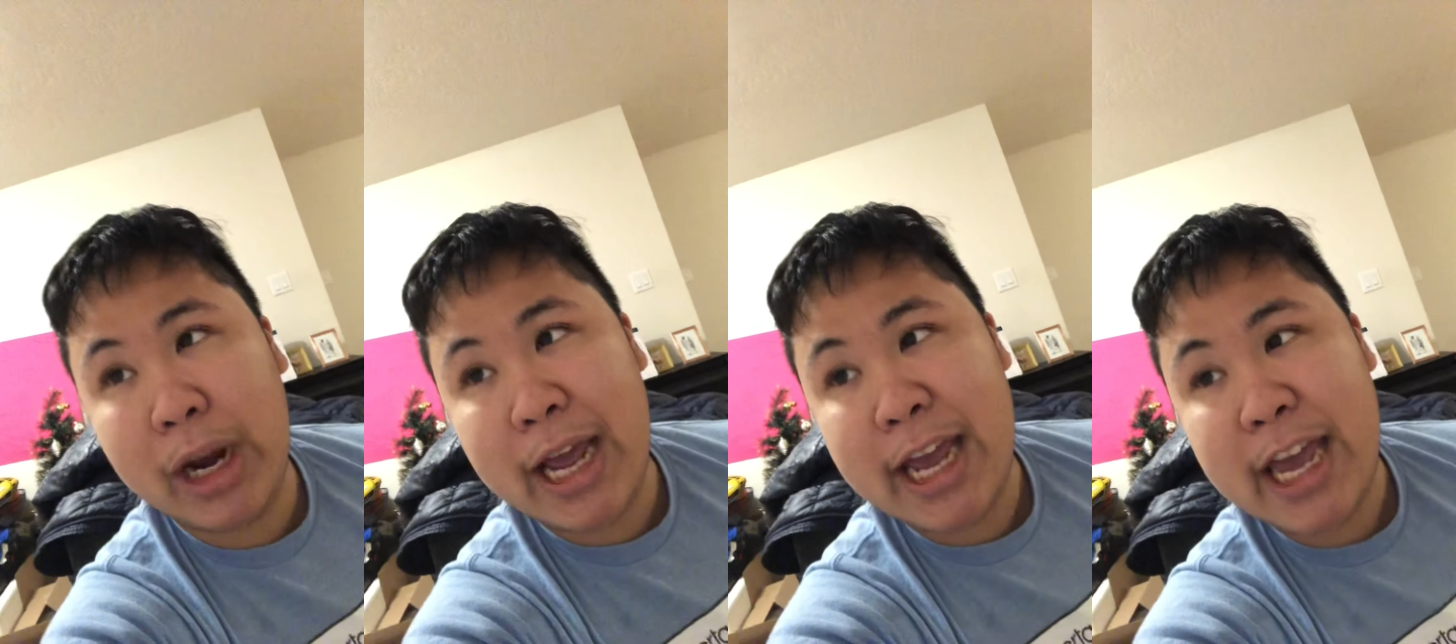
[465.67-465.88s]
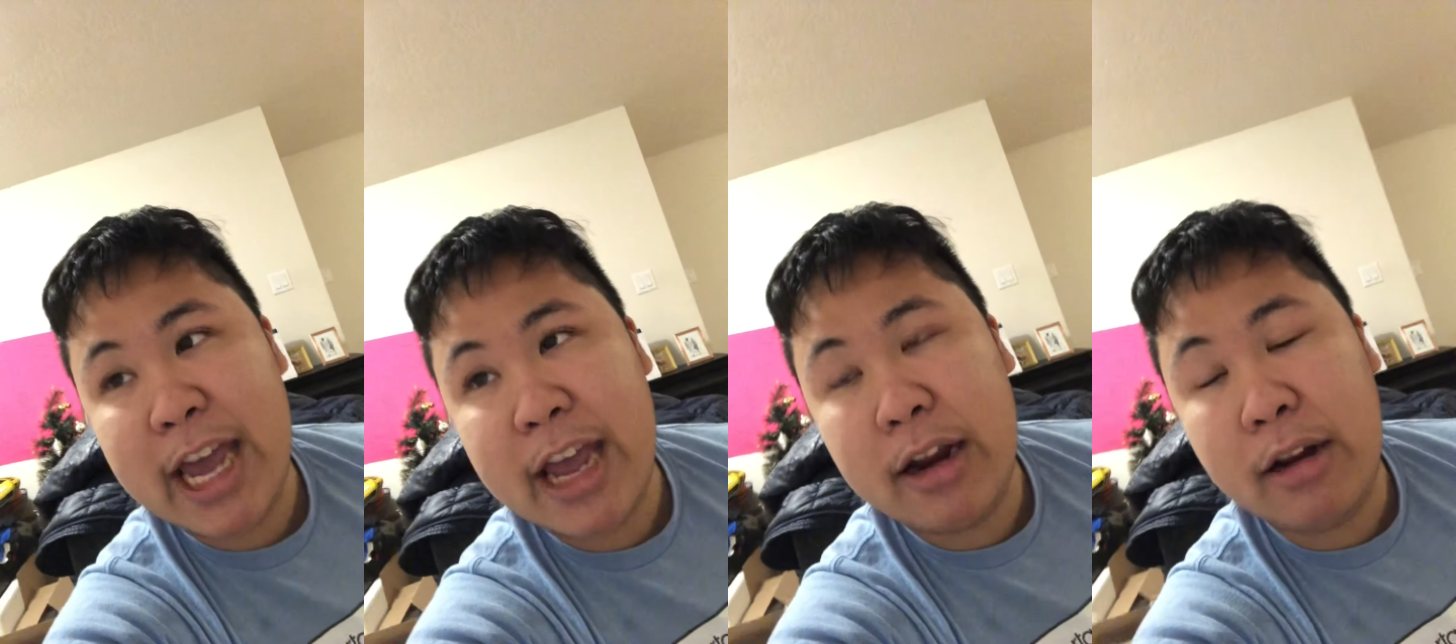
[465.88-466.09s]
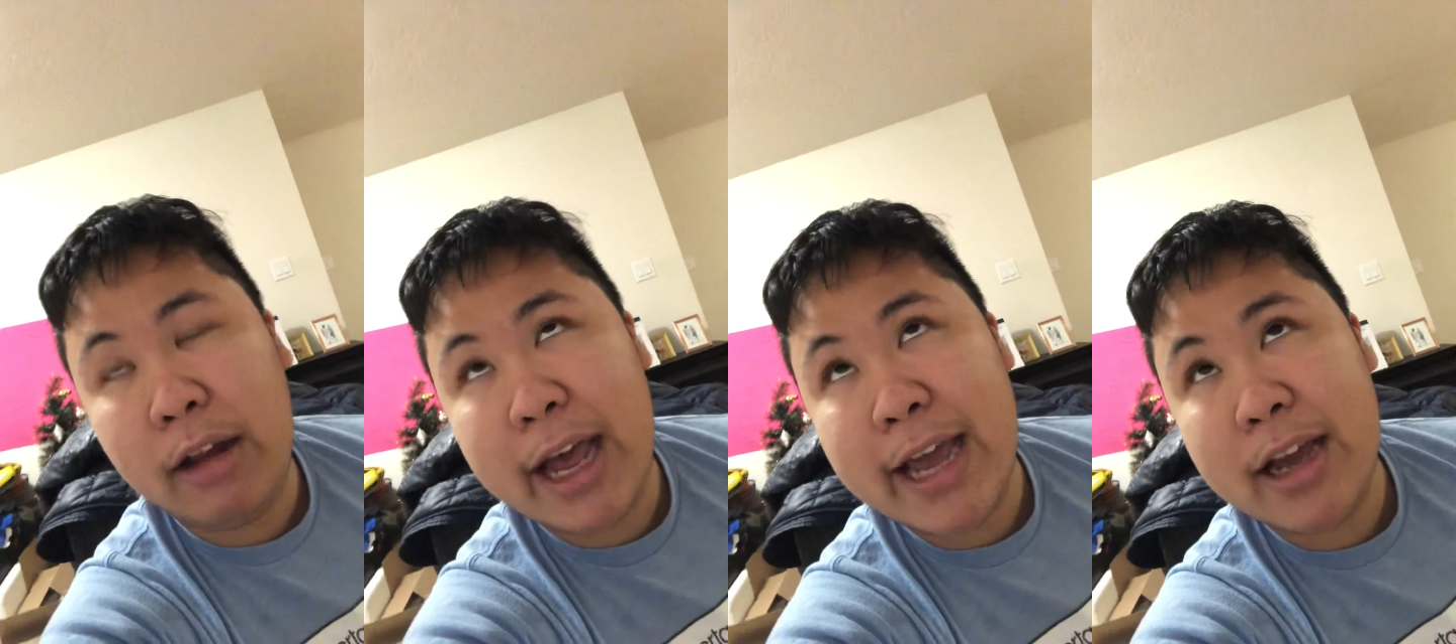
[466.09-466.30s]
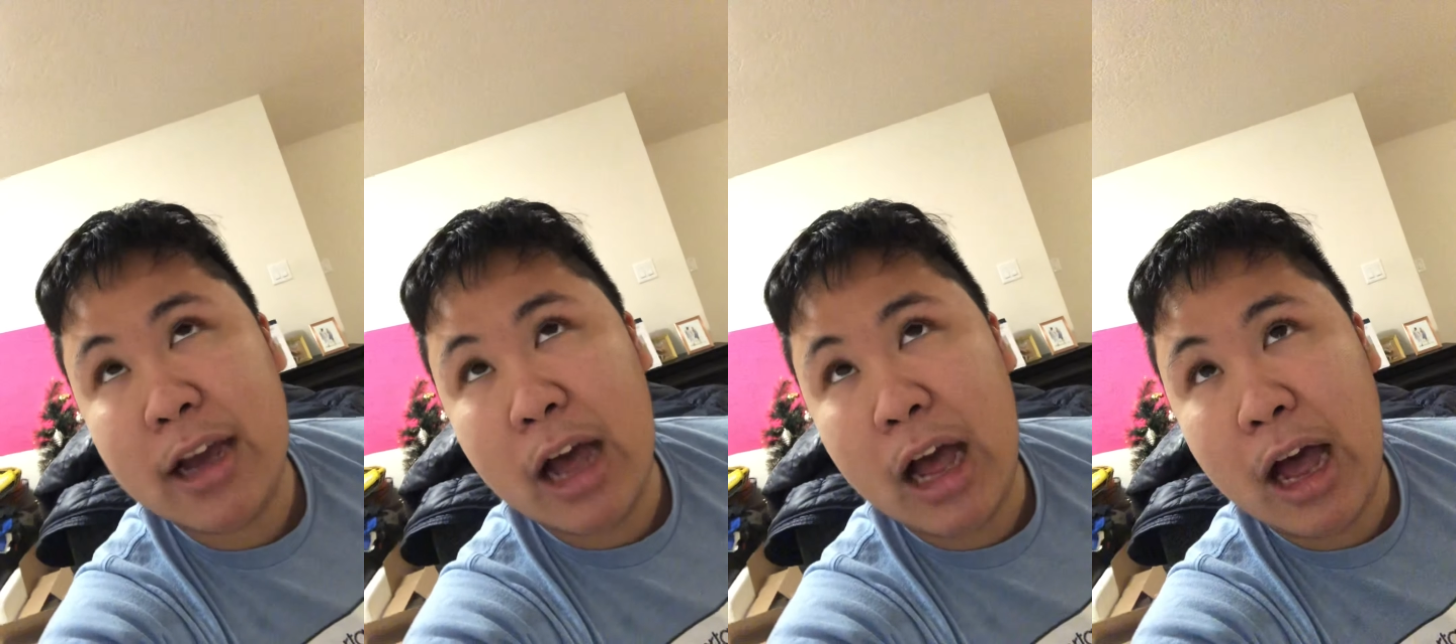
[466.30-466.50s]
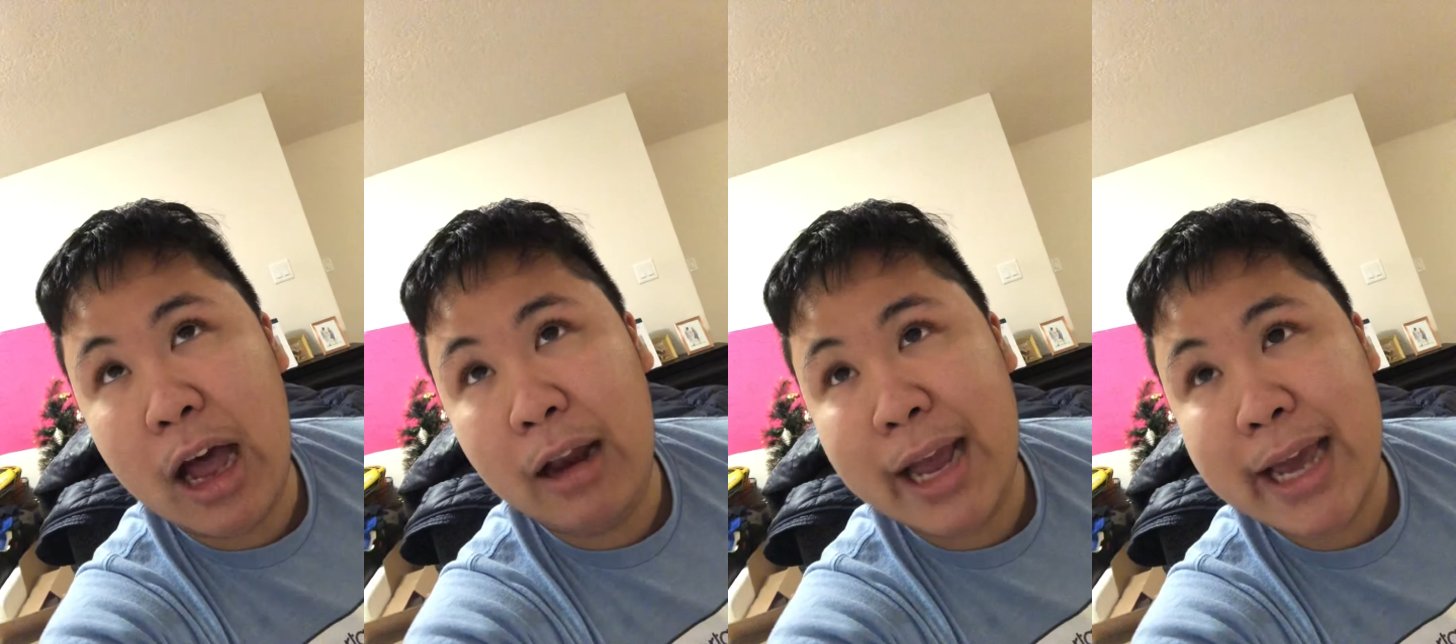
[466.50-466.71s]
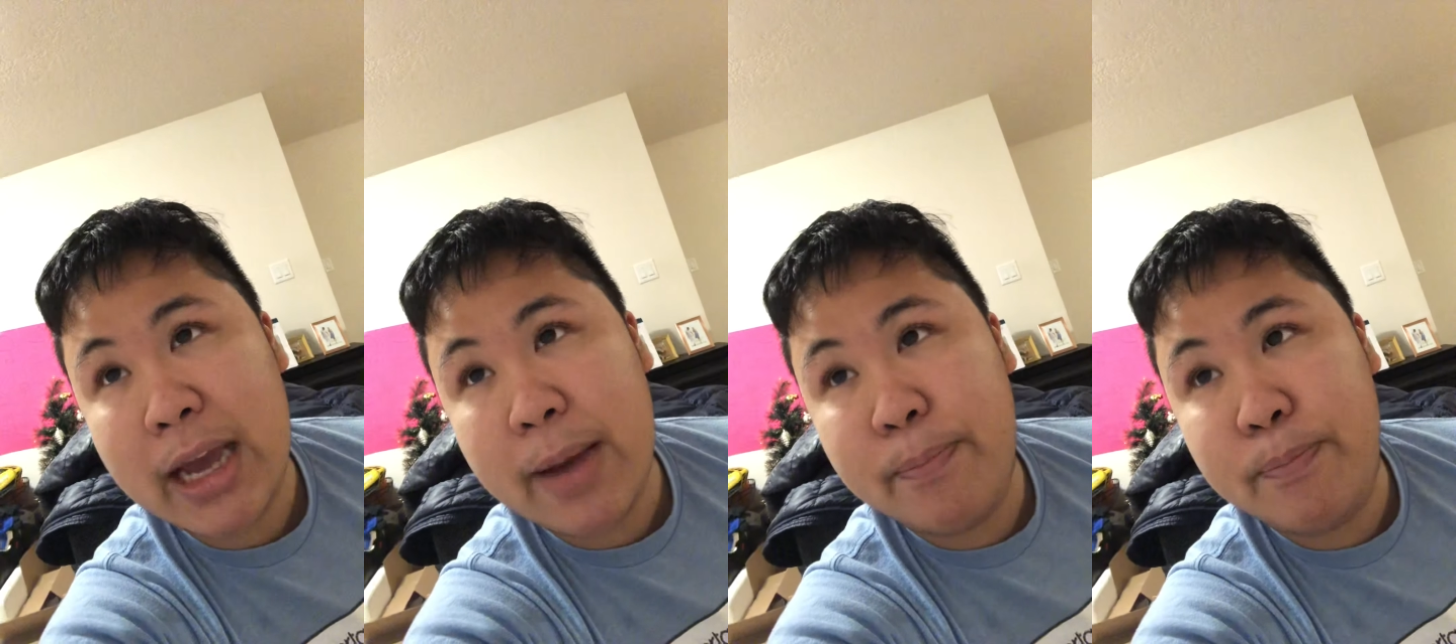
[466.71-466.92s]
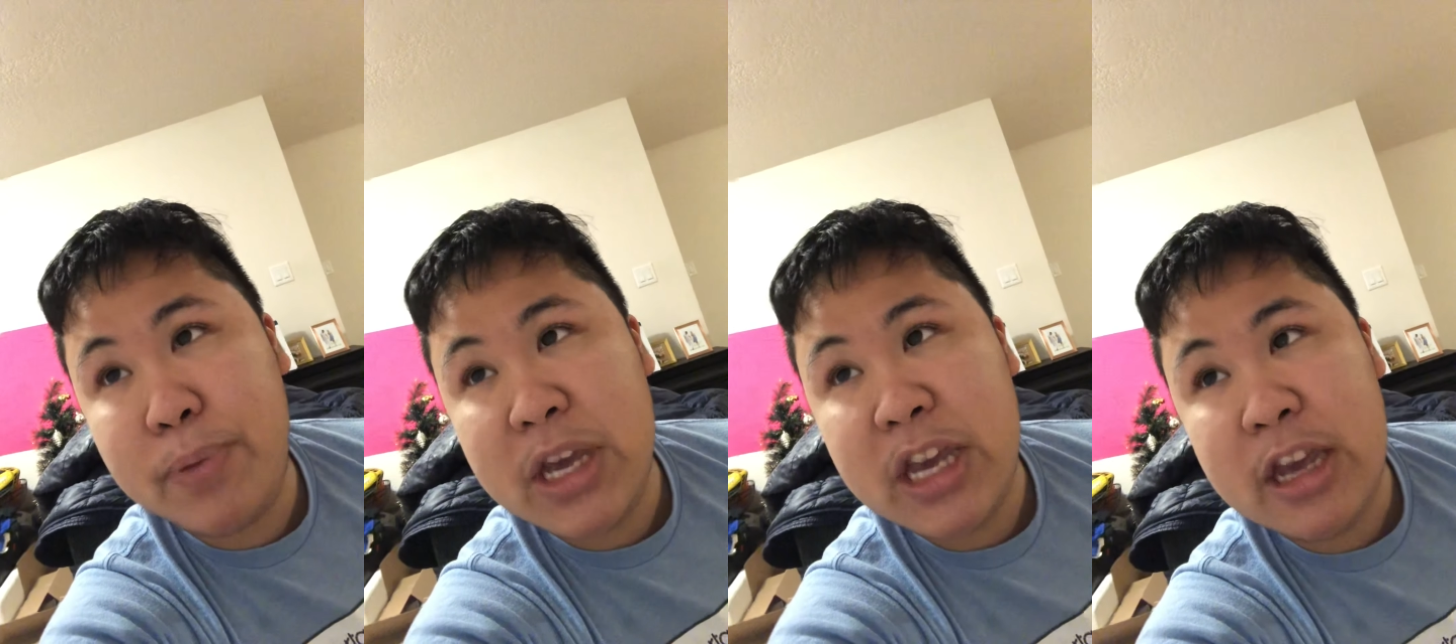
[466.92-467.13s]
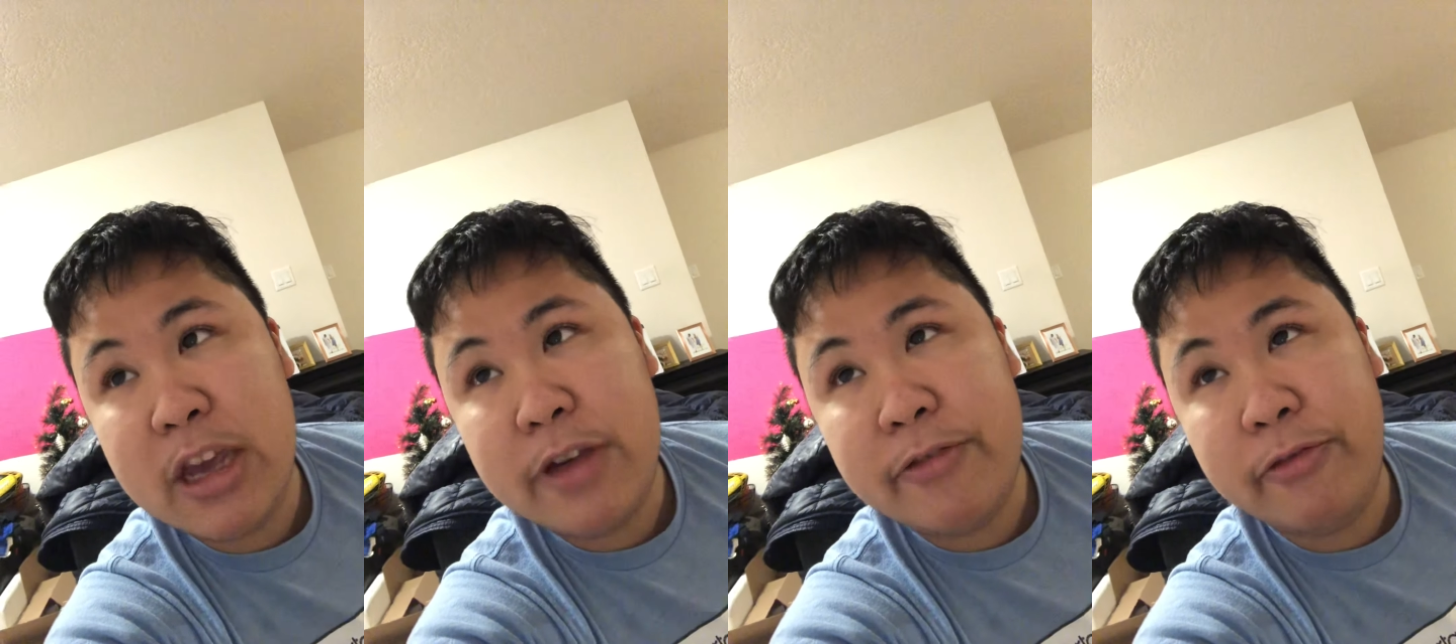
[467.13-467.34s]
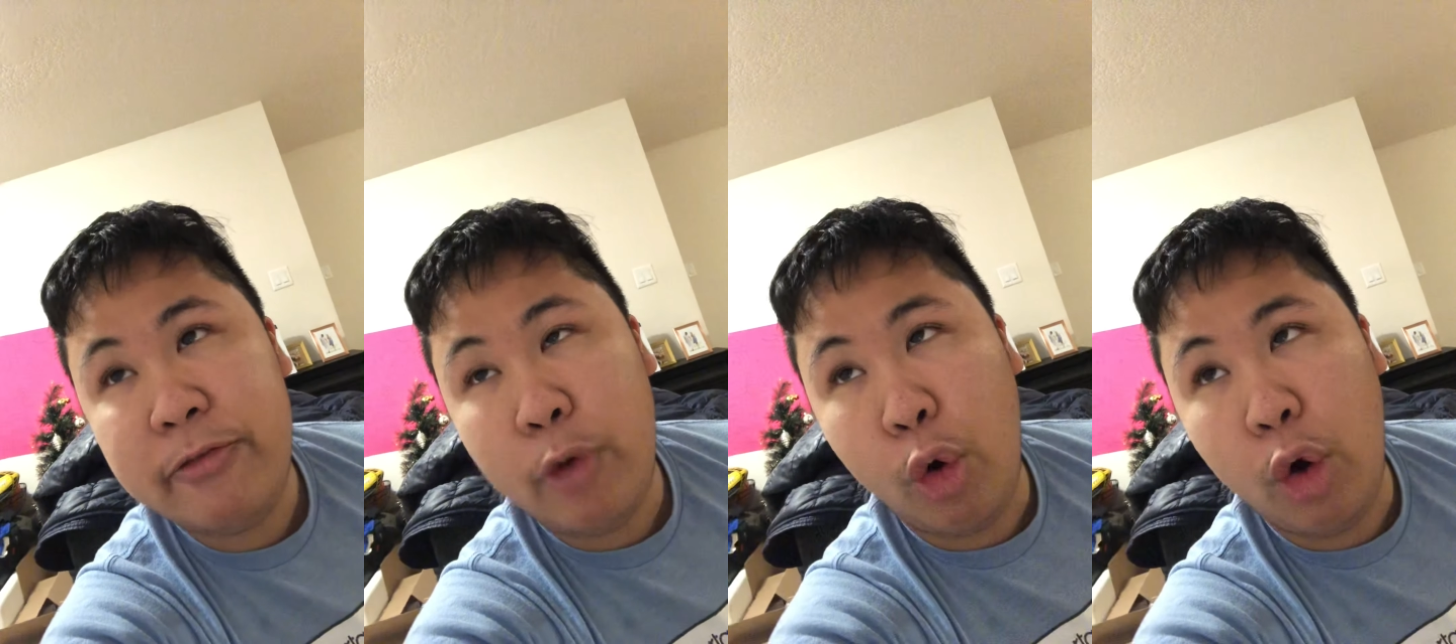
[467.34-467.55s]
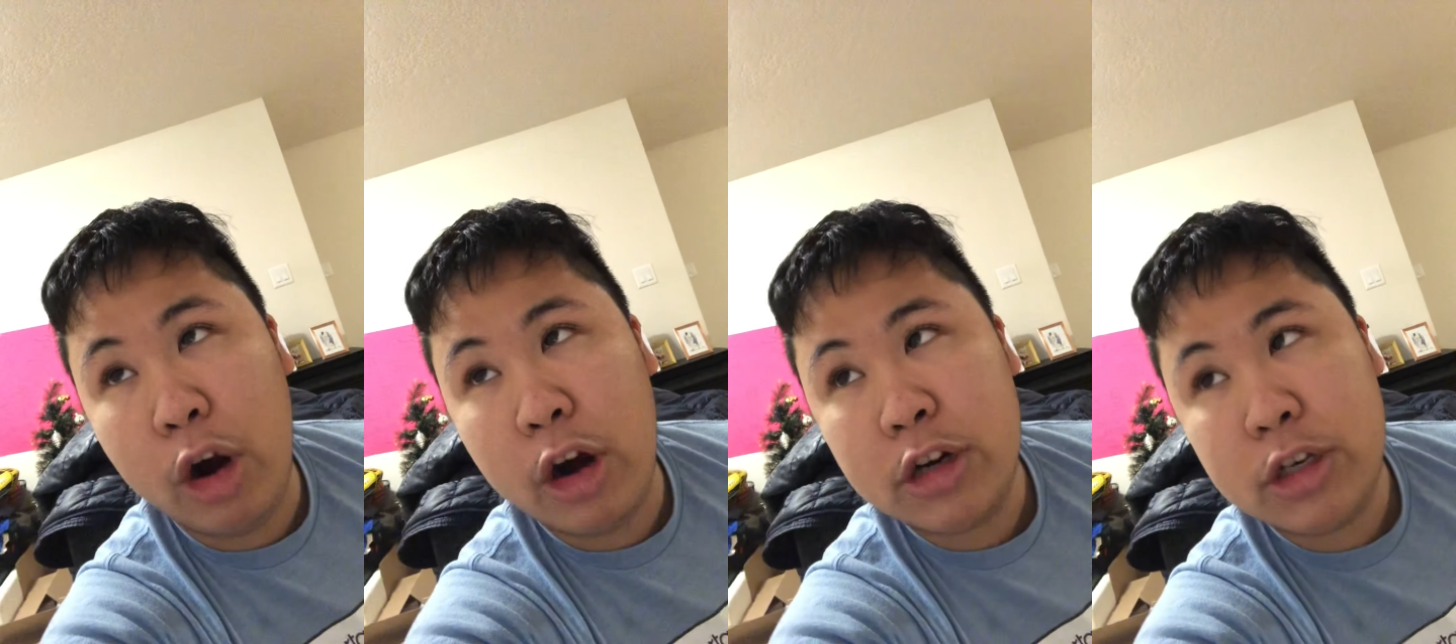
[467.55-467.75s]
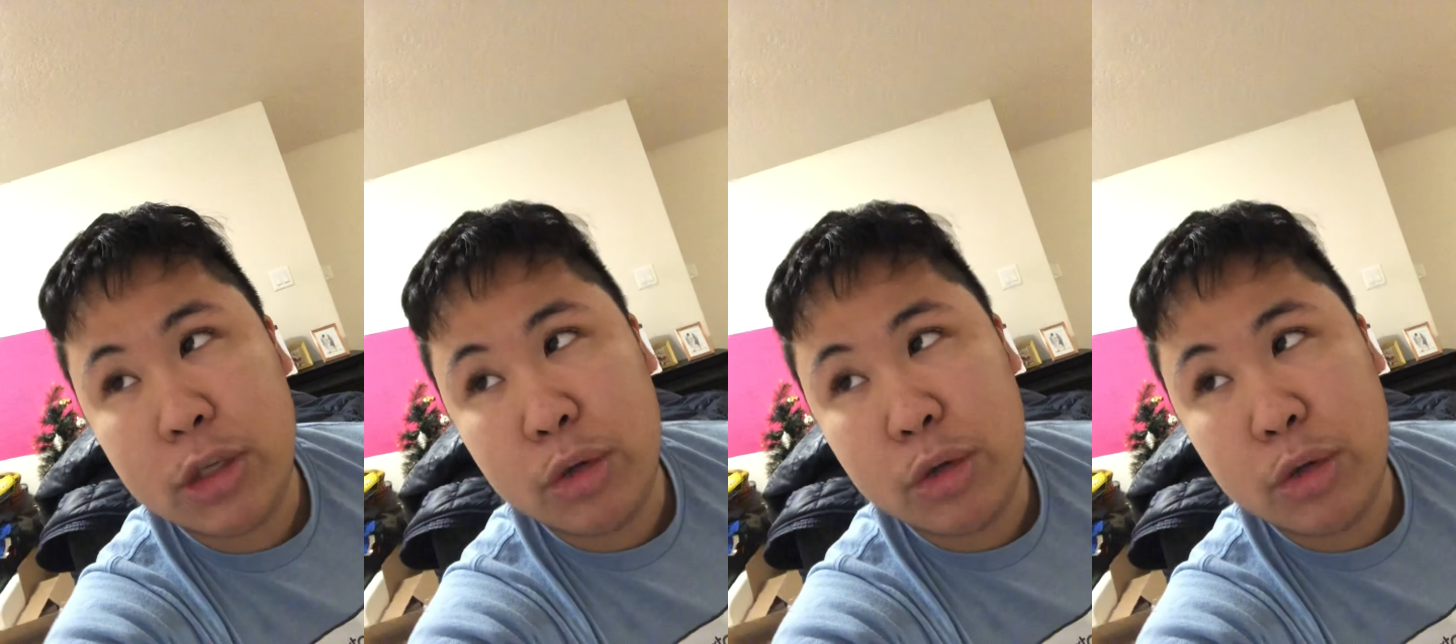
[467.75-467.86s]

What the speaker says: hit like a B4